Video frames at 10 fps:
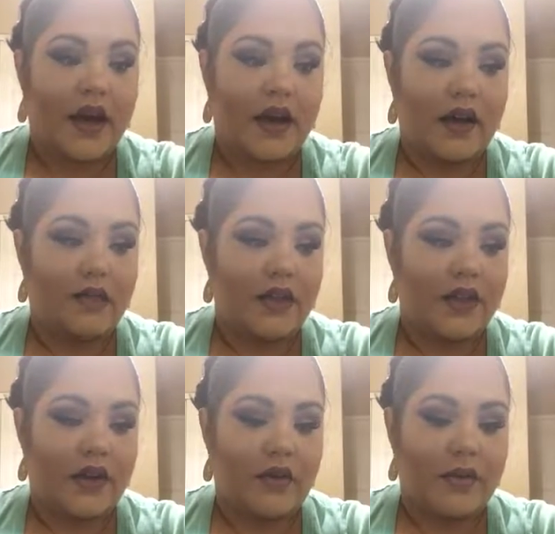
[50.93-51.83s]

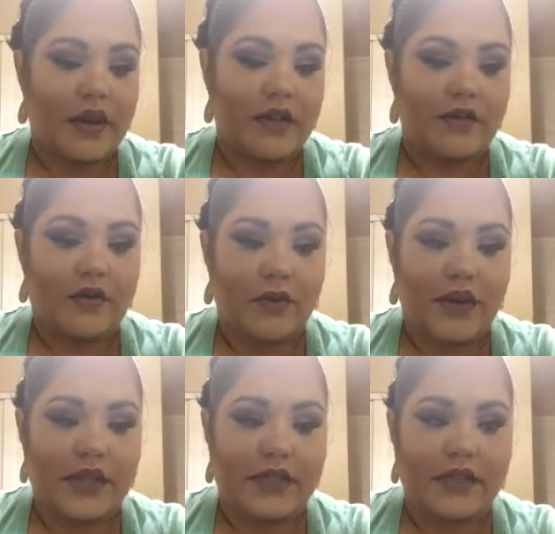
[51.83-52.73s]
There are many different
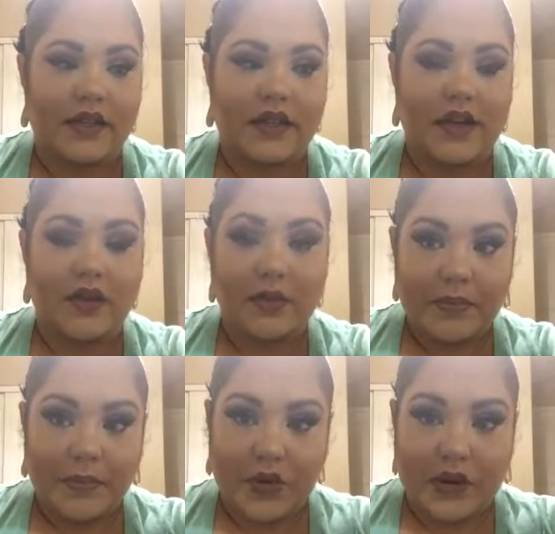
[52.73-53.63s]
ways to clean
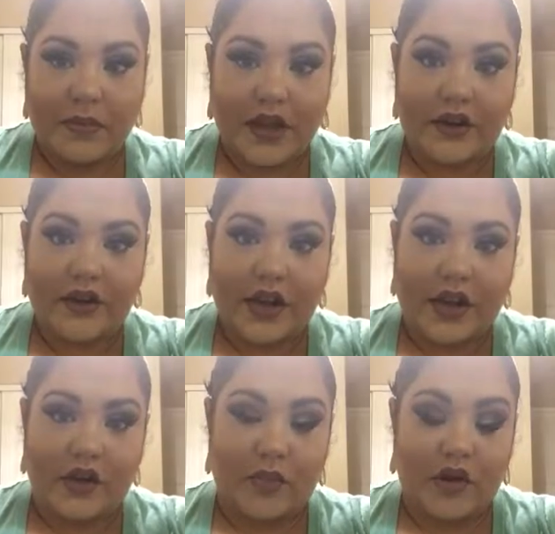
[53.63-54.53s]
your Beauty Blender
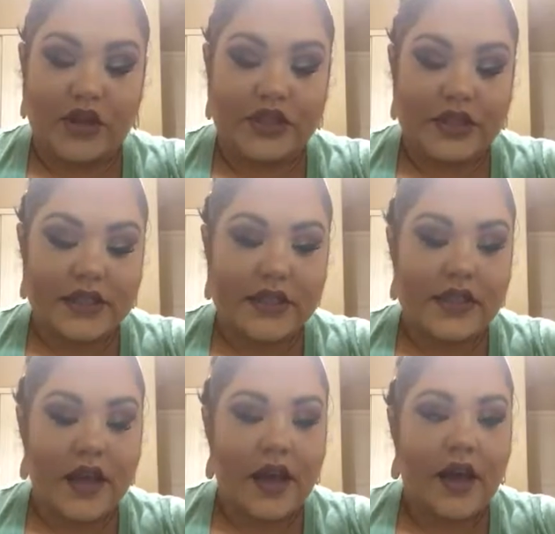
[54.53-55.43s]
and your
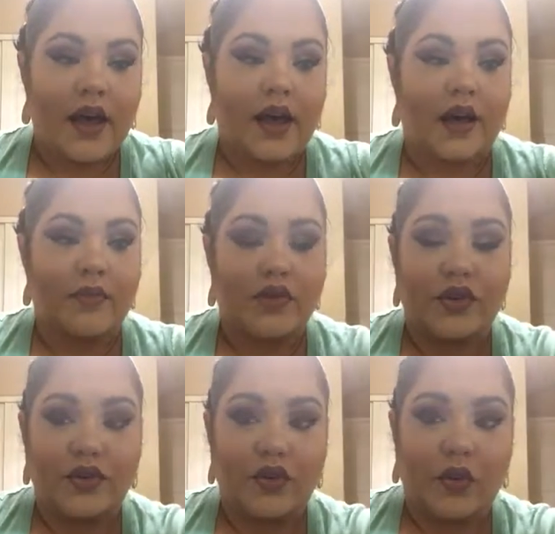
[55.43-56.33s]
brushes. You
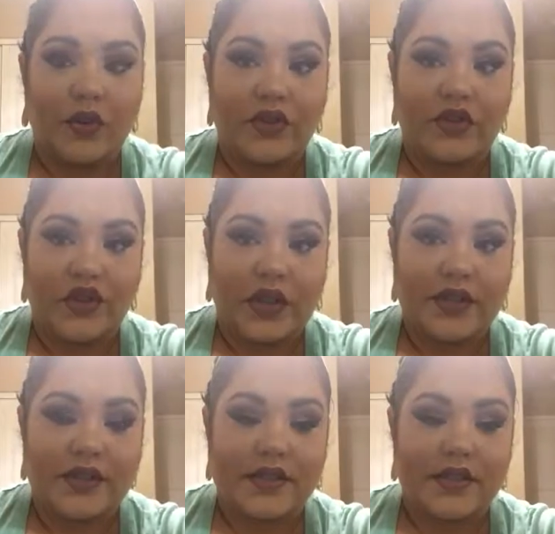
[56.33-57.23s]
could do it with
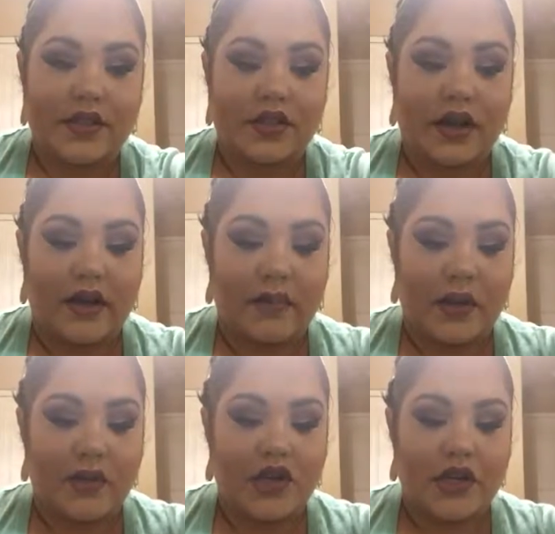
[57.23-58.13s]
just
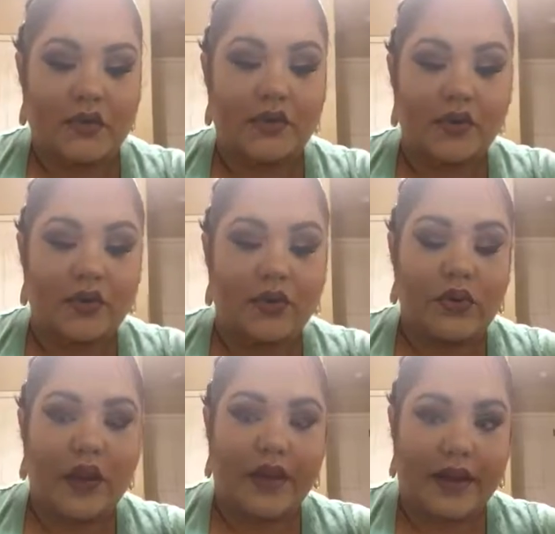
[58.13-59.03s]
baby
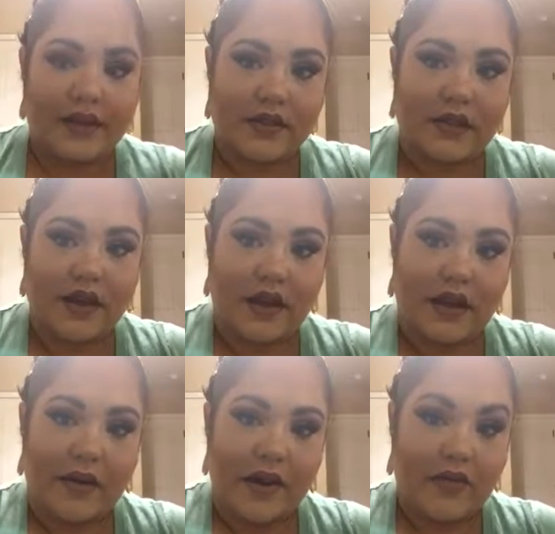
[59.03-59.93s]
shampoo, and that's
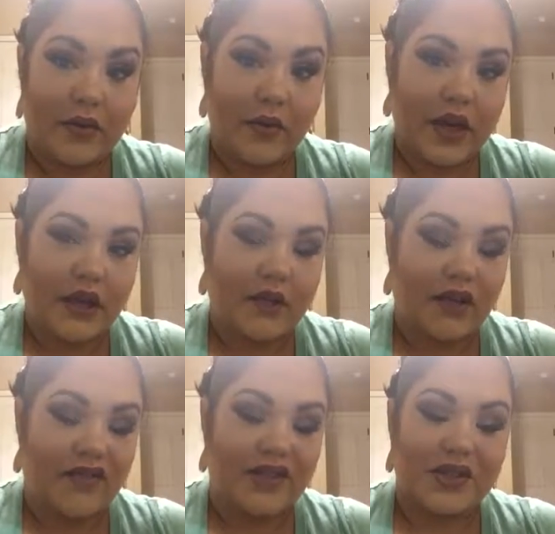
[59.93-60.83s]
every week
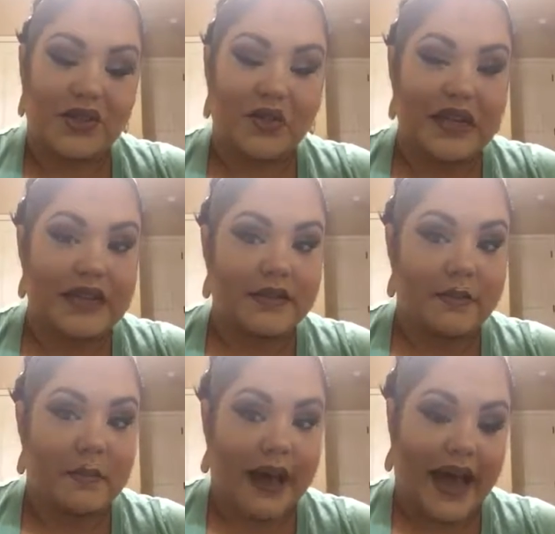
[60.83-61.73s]
or every 2 weeks
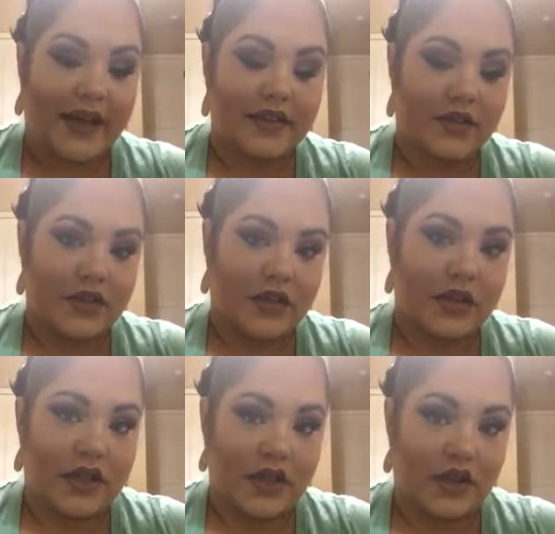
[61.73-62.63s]
max you
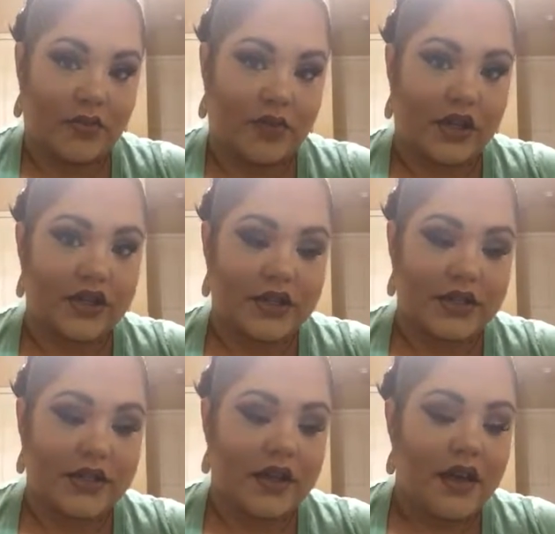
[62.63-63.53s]
should clean your
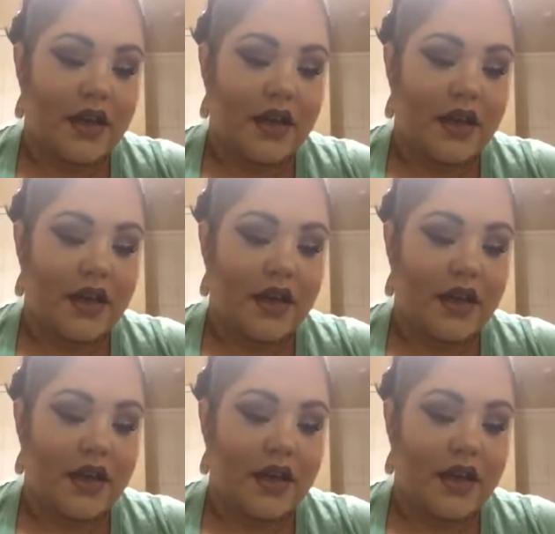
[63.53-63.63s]
brushes.